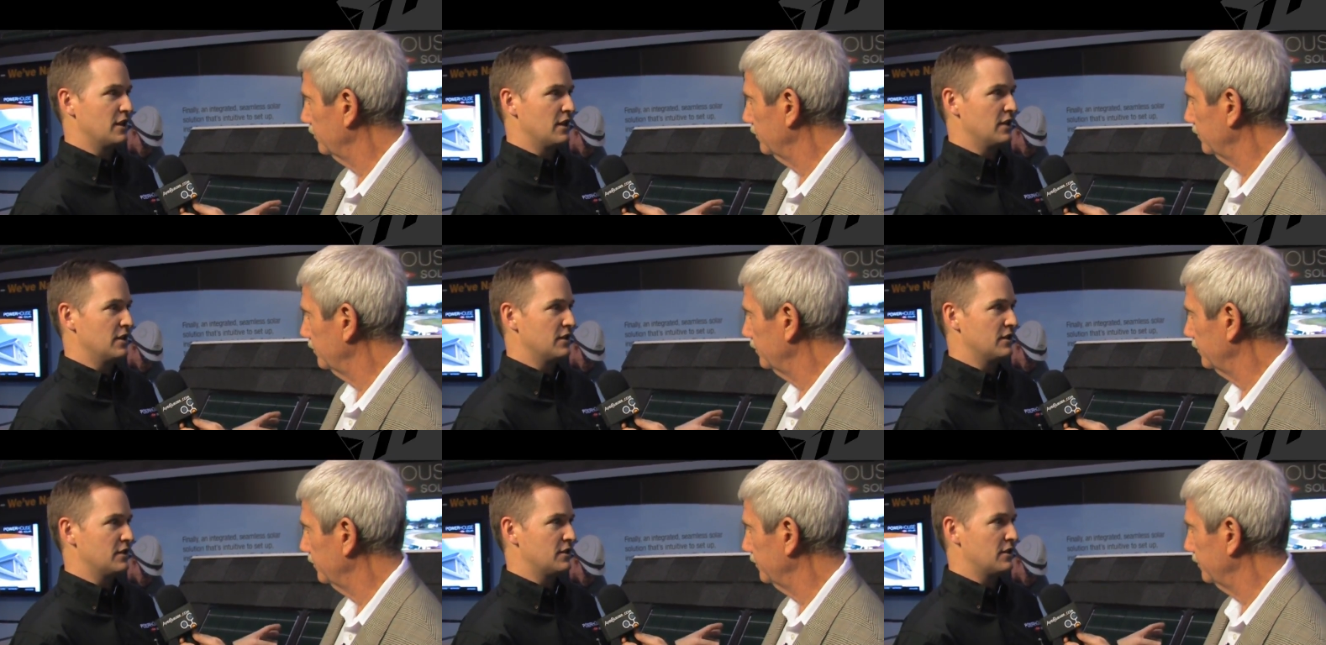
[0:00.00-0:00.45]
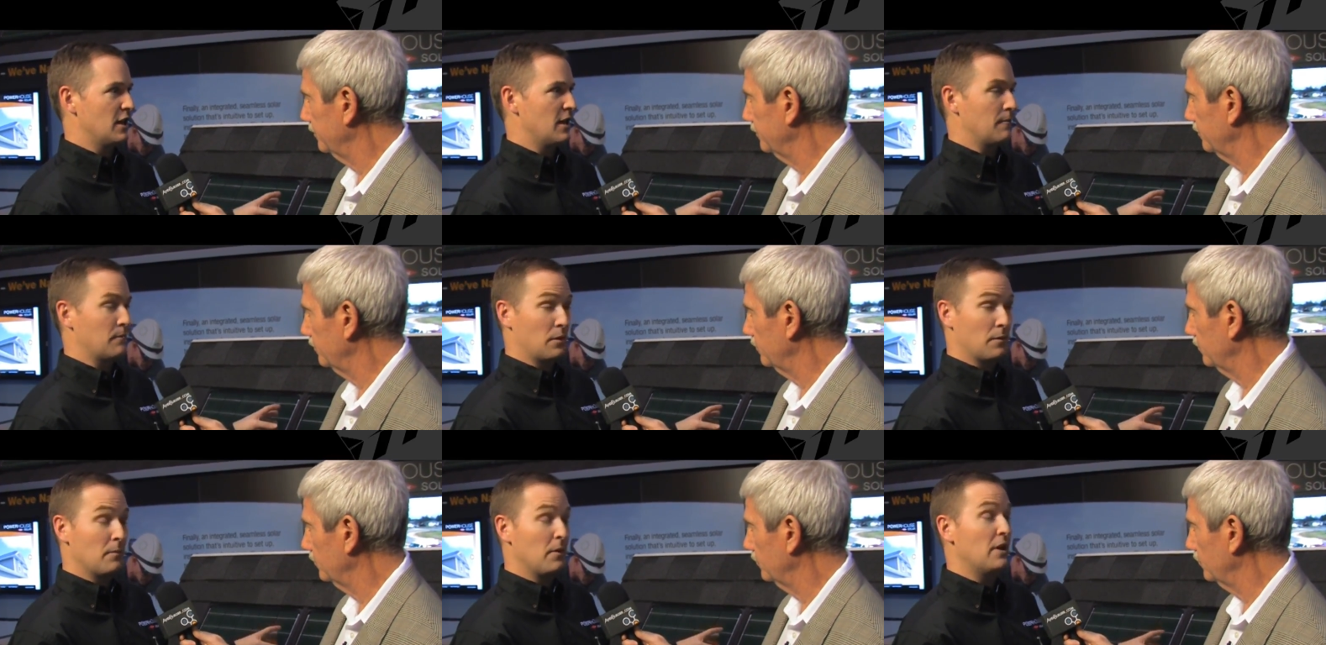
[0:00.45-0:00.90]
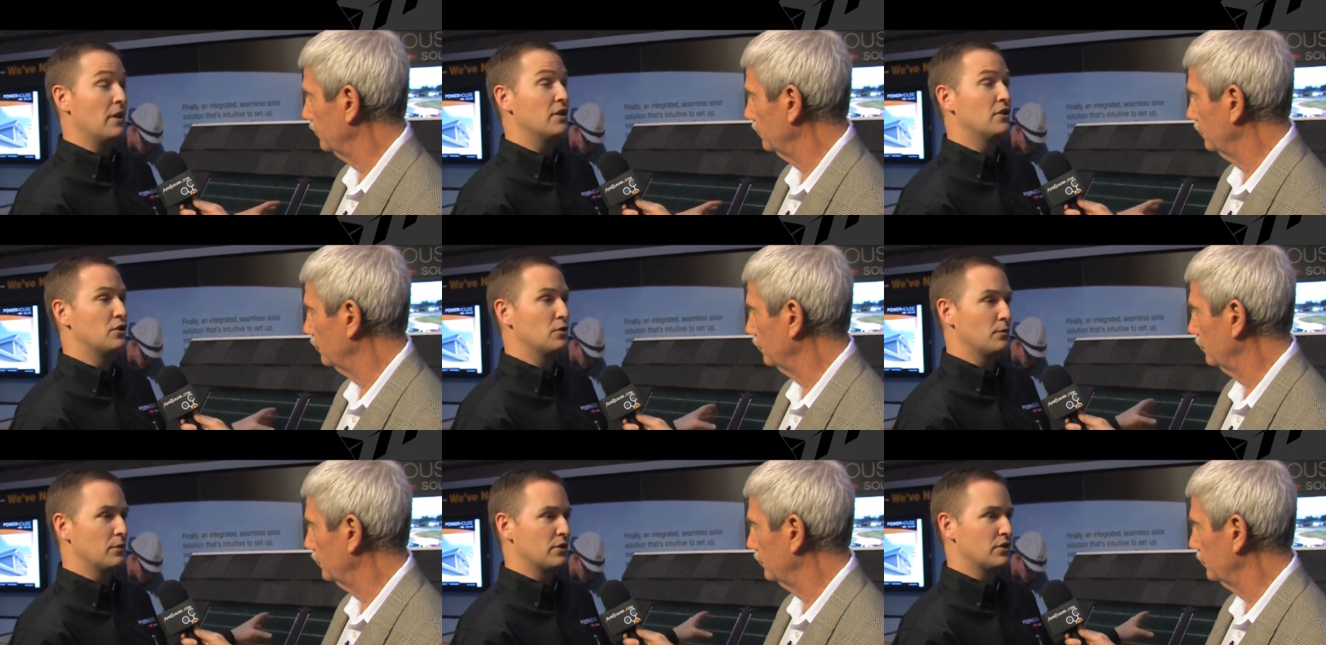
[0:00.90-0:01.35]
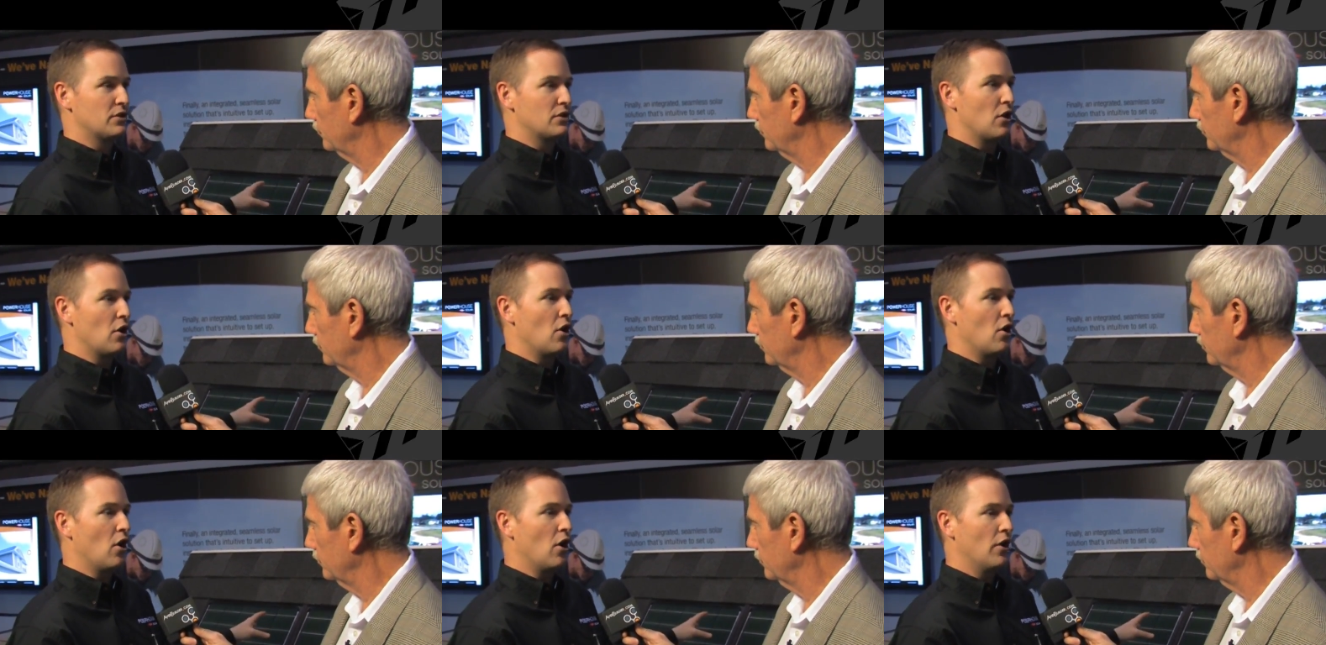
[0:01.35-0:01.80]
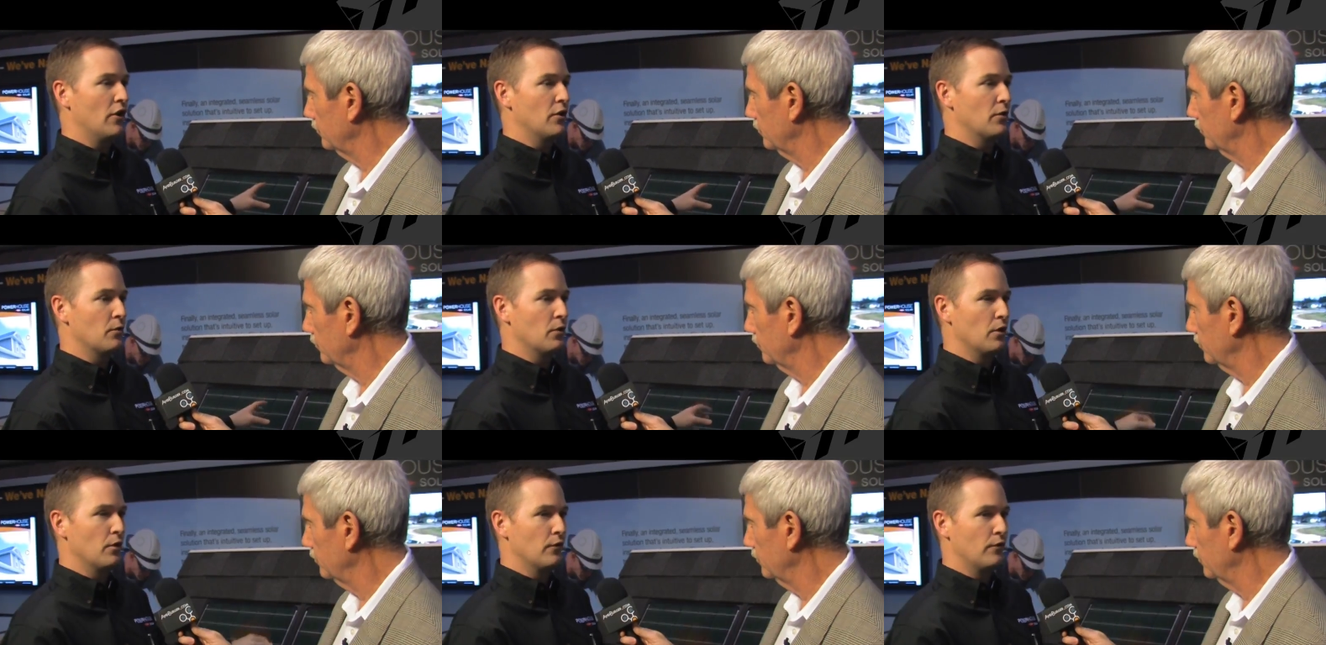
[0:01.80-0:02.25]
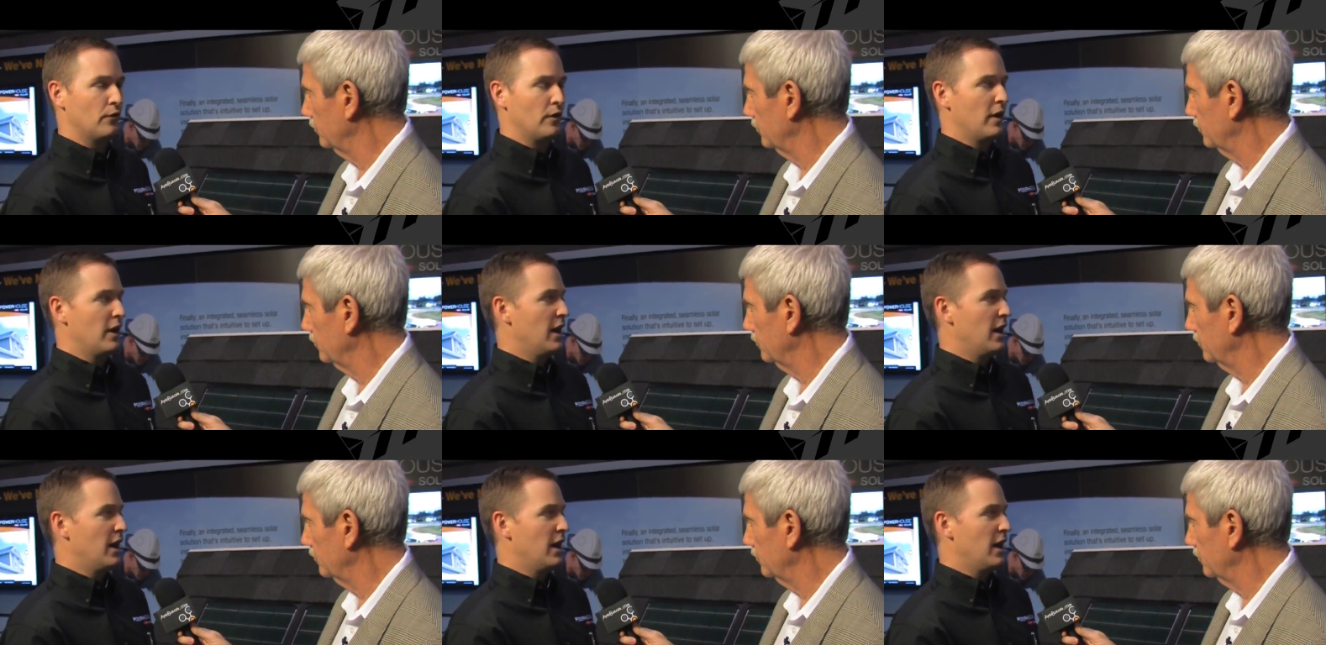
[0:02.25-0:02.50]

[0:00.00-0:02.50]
Speaker 1: is uh, permitted to install on the roof.